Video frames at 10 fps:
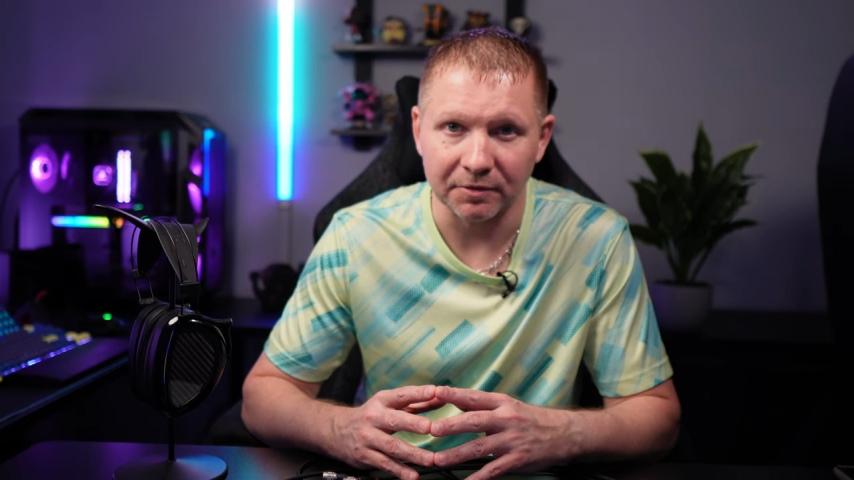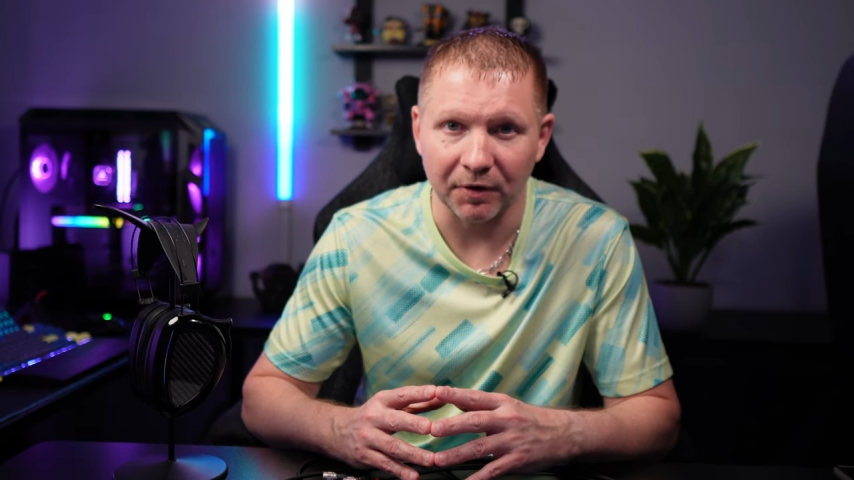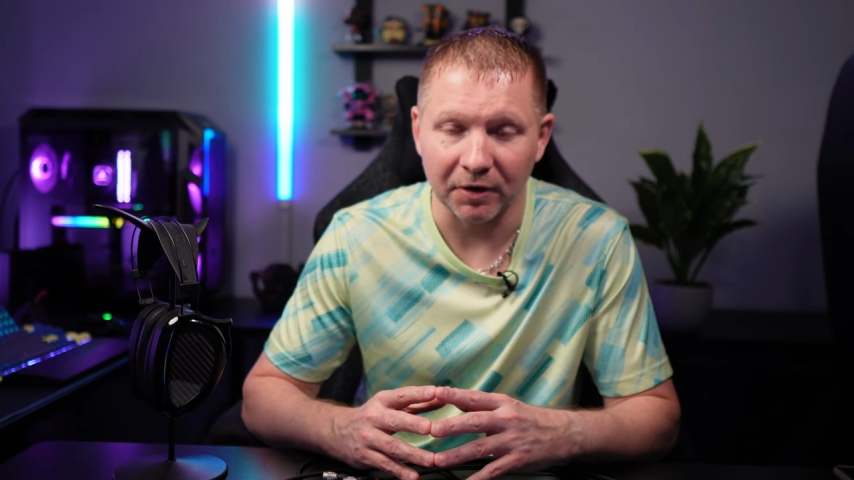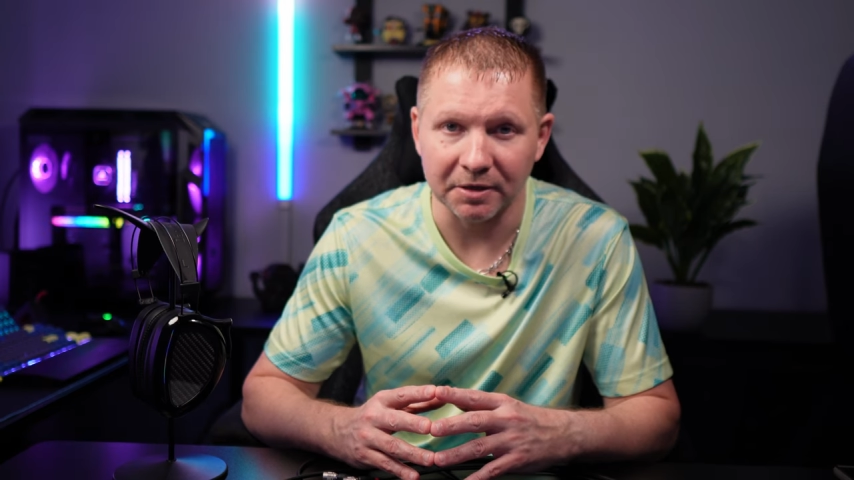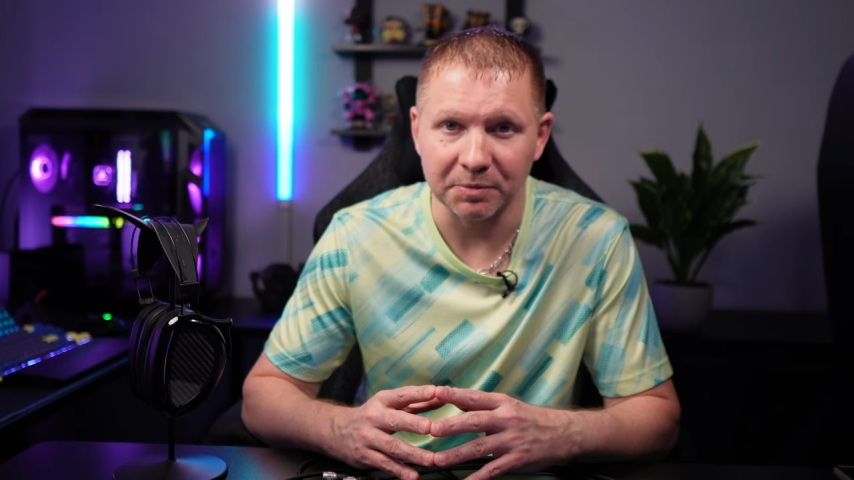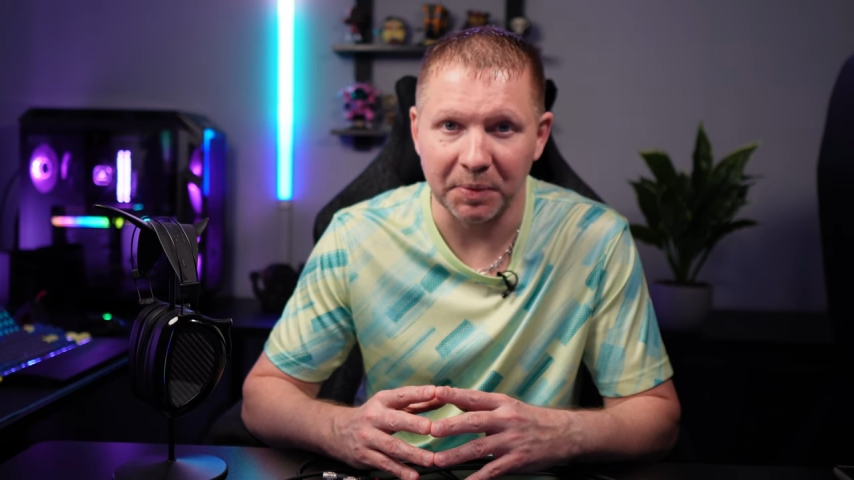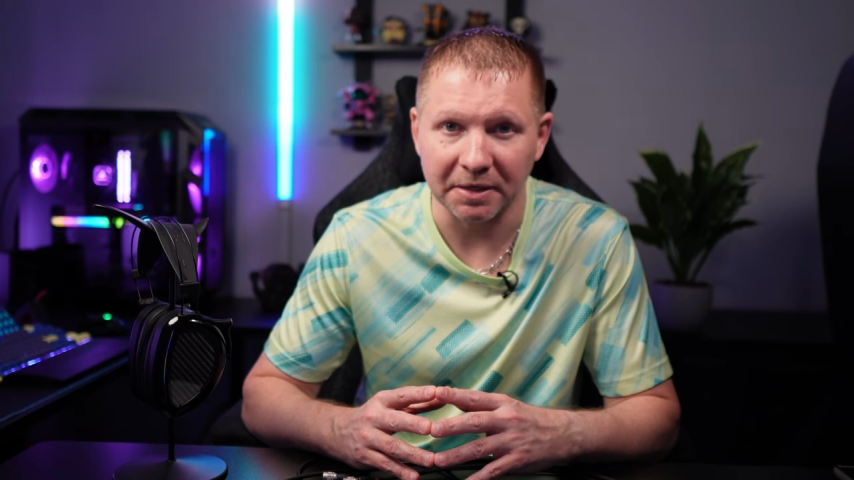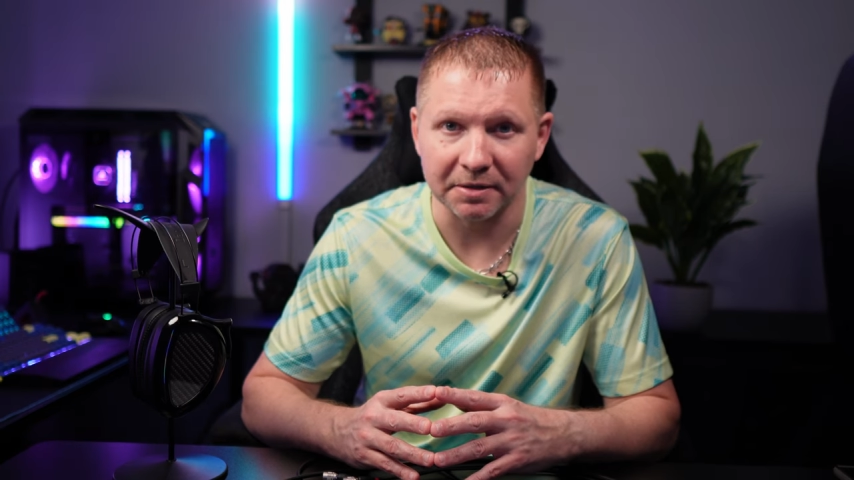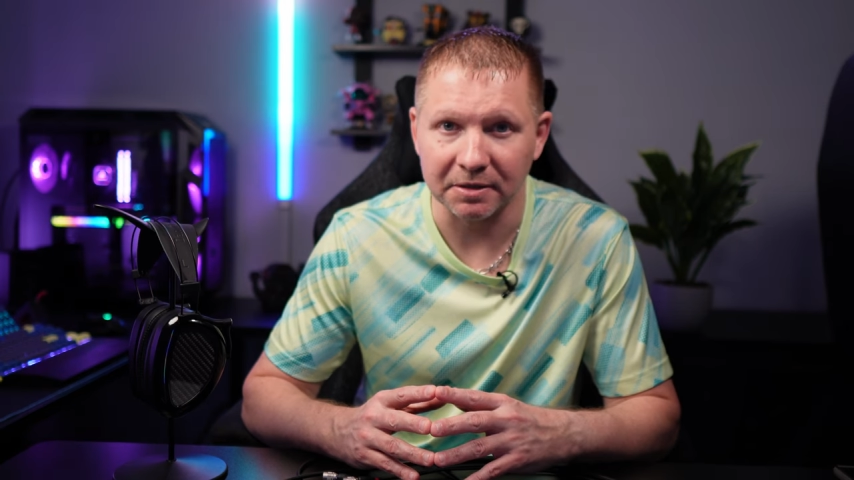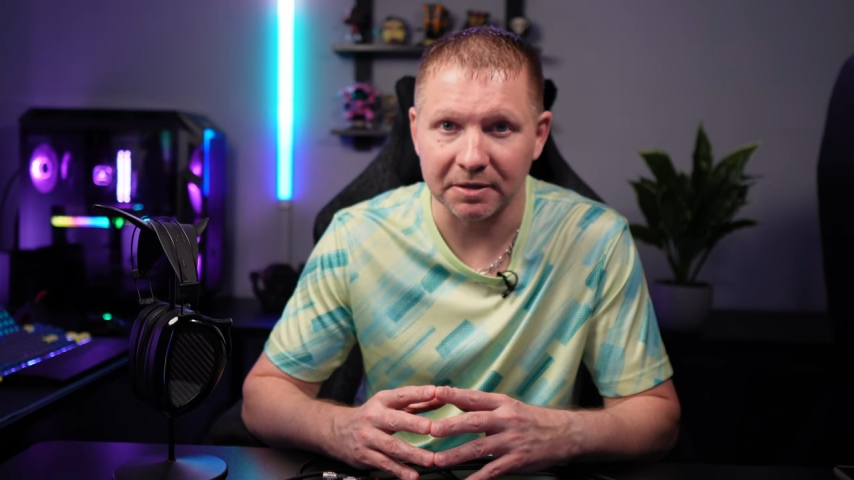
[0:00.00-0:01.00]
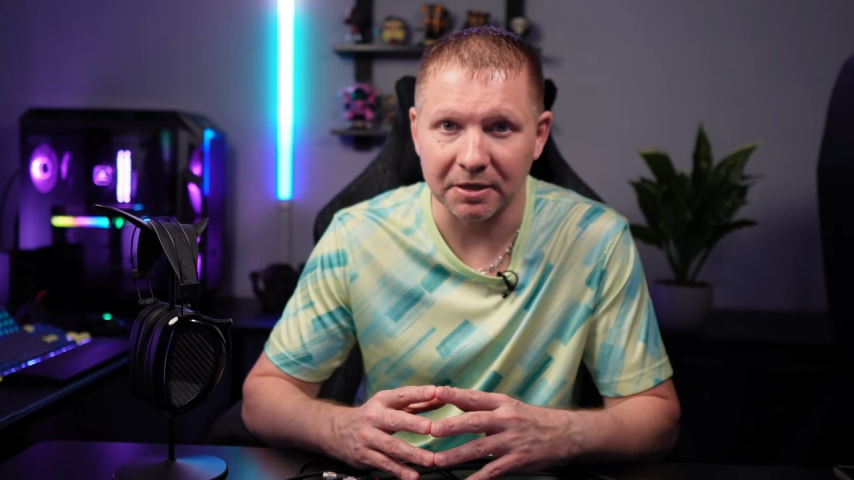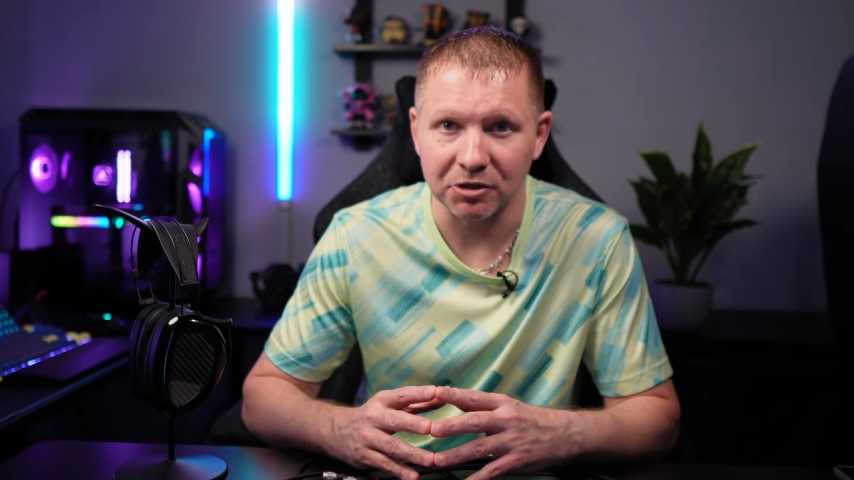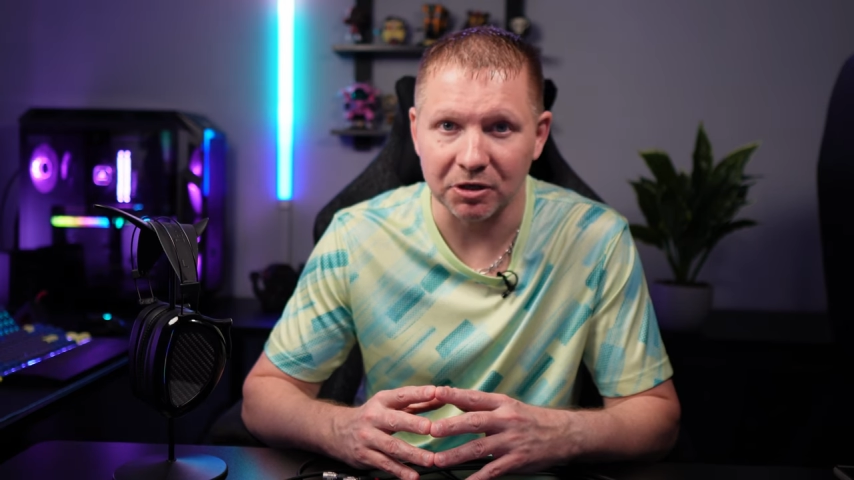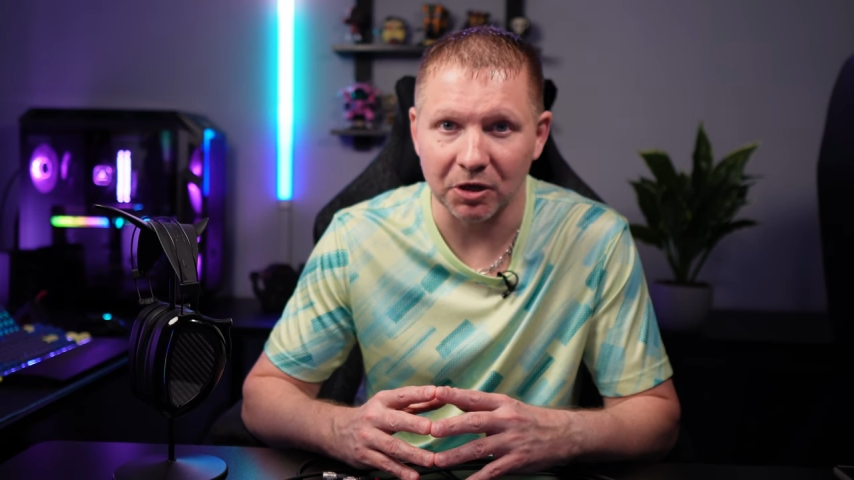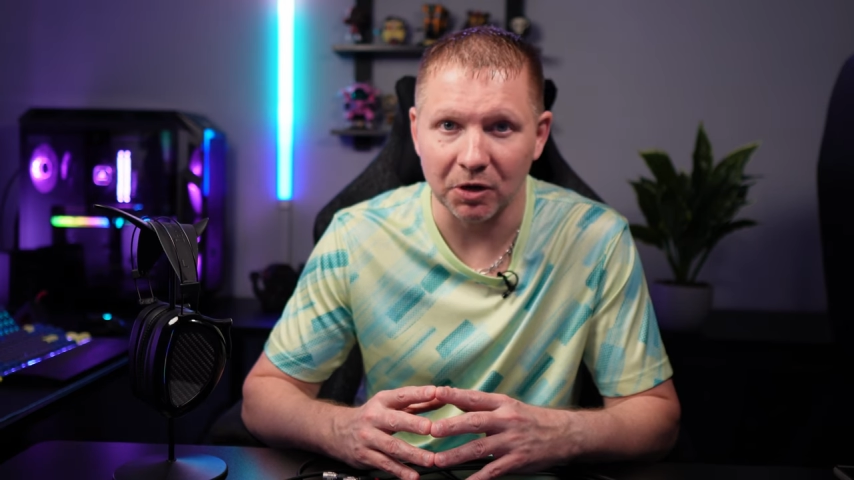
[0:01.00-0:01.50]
far as bass extension